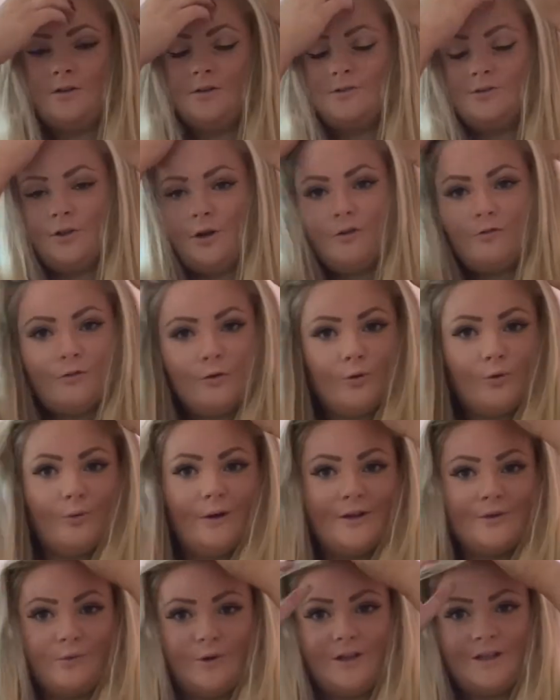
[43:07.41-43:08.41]
So I've
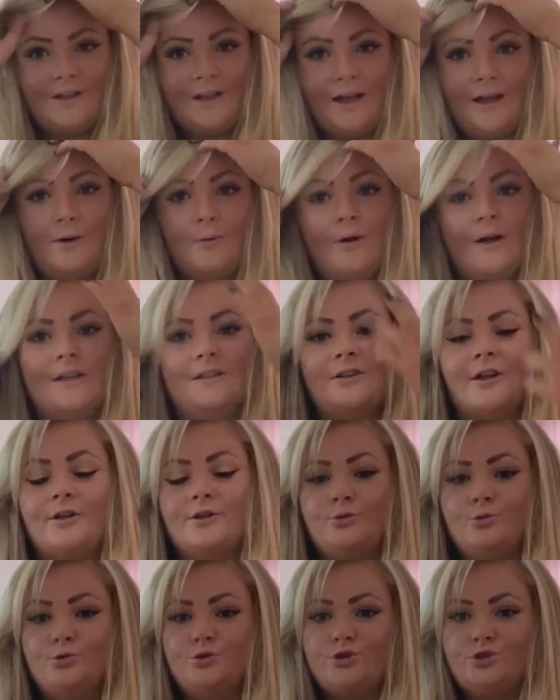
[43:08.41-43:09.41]
always wanted that, where it's
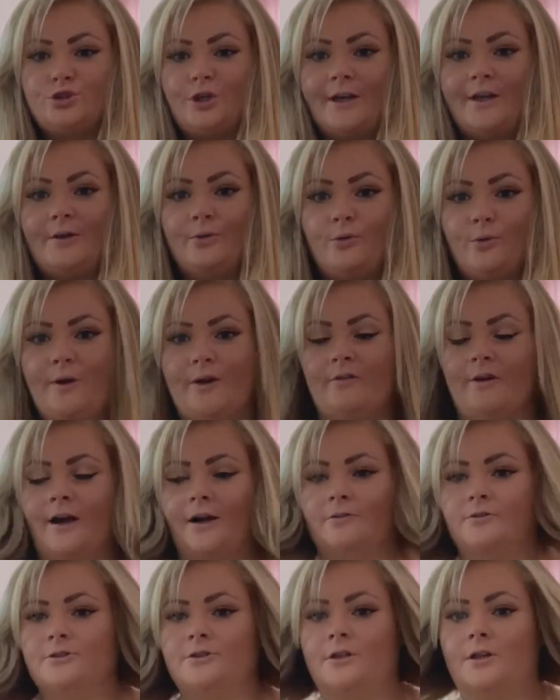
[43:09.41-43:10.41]
like all straight all the way
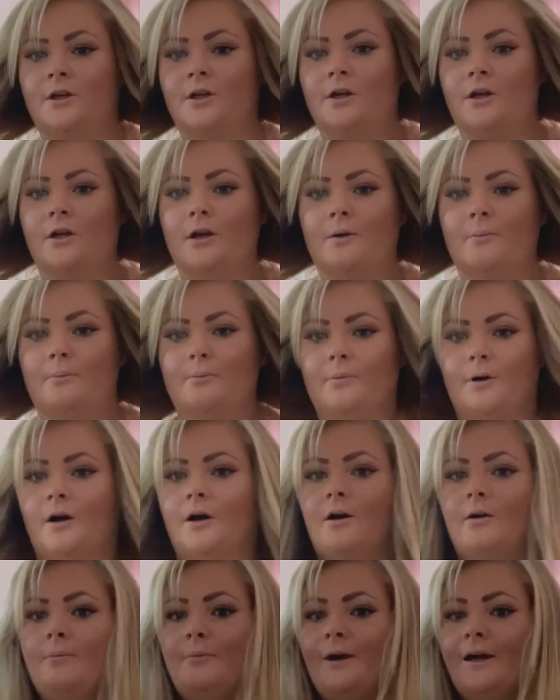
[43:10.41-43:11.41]
around,
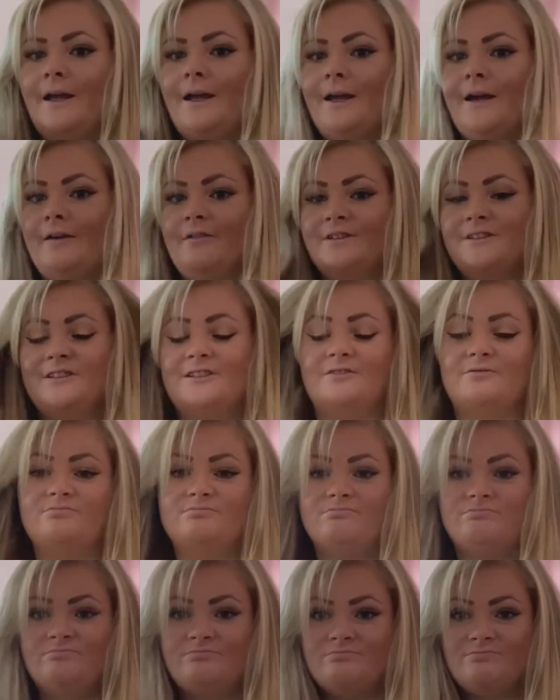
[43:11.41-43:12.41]
but my hair isn't
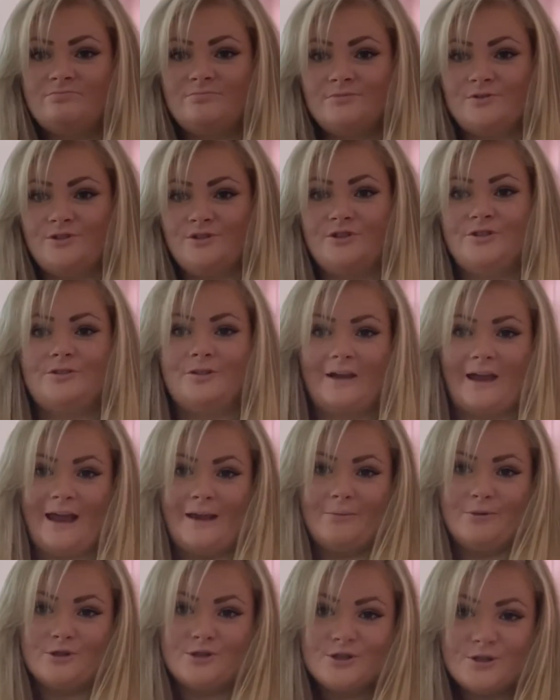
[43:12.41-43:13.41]

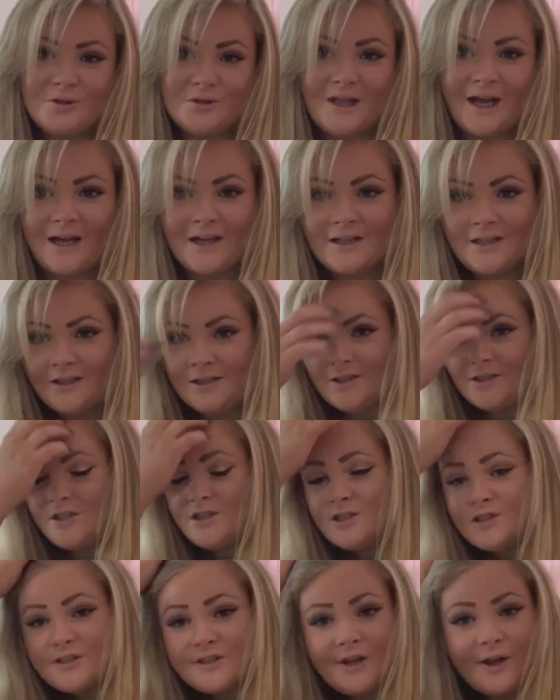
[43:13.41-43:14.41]
able to do that.
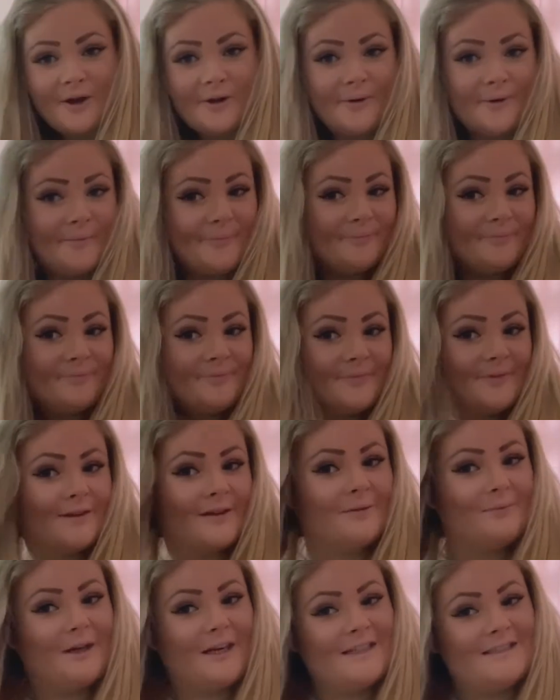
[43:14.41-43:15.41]
So
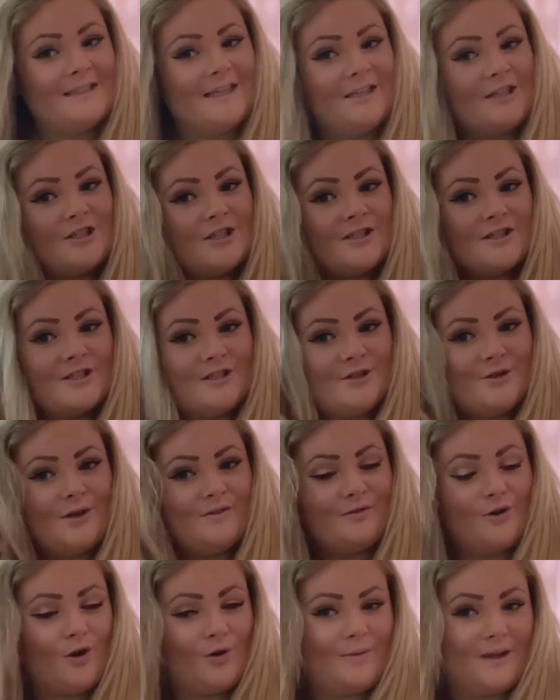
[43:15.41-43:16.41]
my extensions can do it
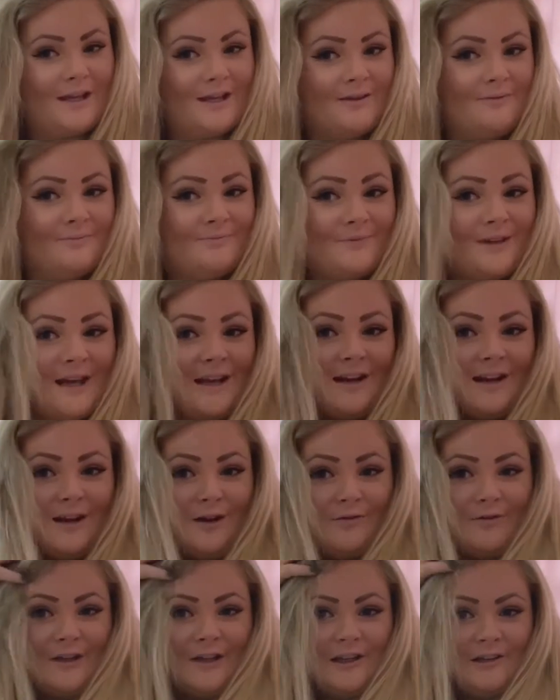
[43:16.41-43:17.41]
for me, and I
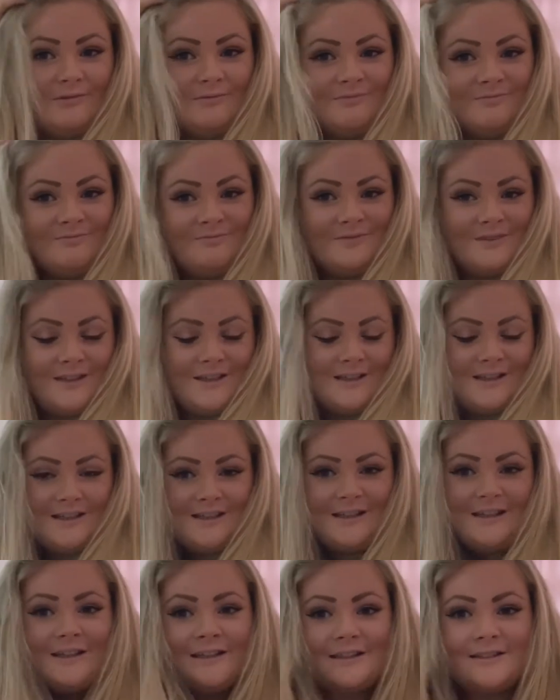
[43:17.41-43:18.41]
love it.
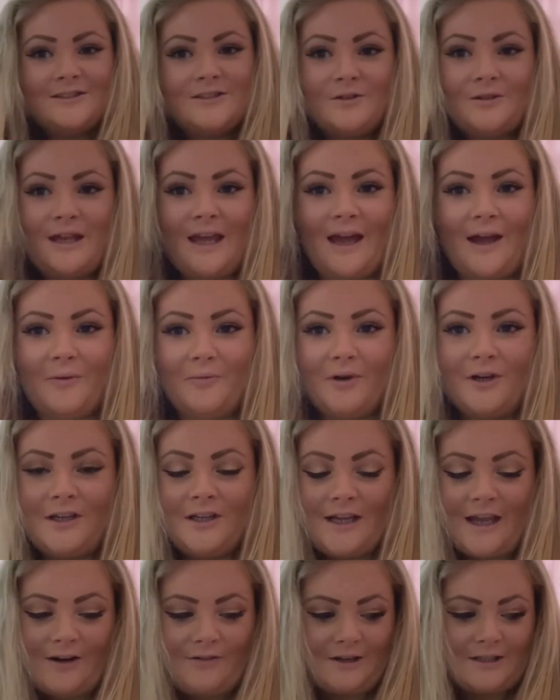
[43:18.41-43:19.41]
So yeah, I'm gonna
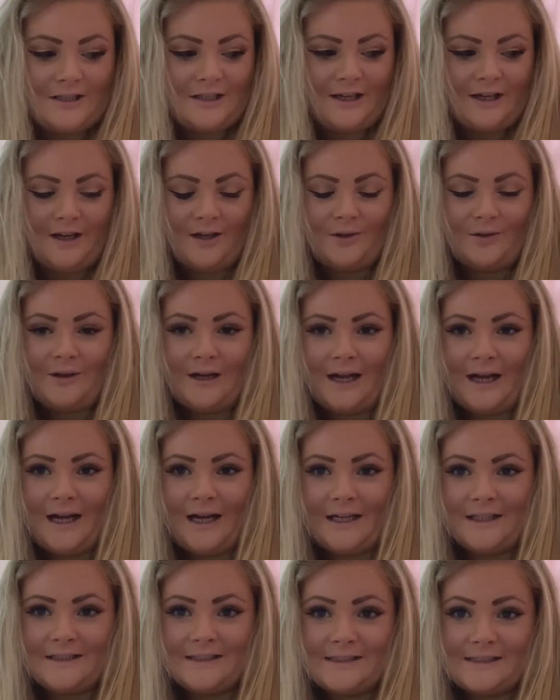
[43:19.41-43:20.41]
get ready now,
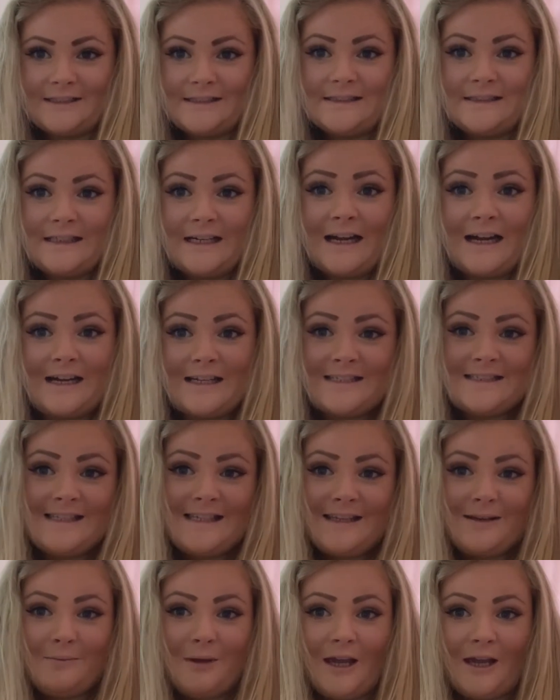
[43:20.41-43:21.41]
and I'll see
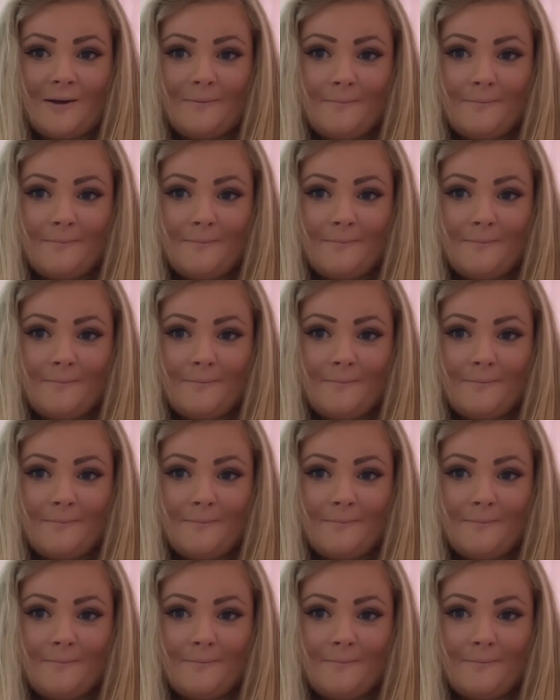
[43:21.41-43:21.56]
you in a bit.